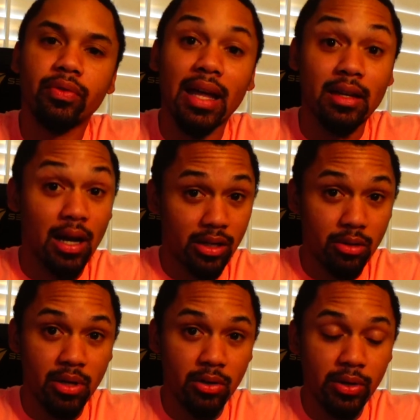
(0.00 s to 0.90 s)
that
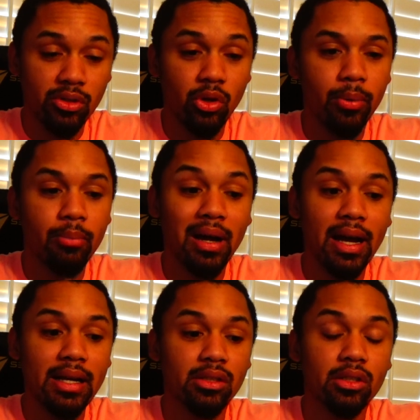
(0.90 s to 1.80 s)
documentary has opened my
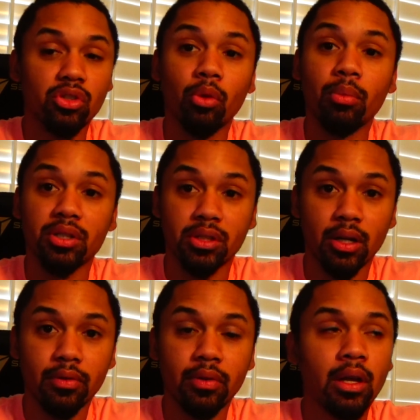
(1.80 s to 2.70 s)
eyes to so much
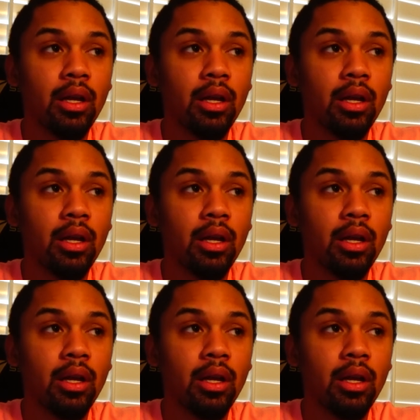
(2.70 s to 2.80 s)
stuff.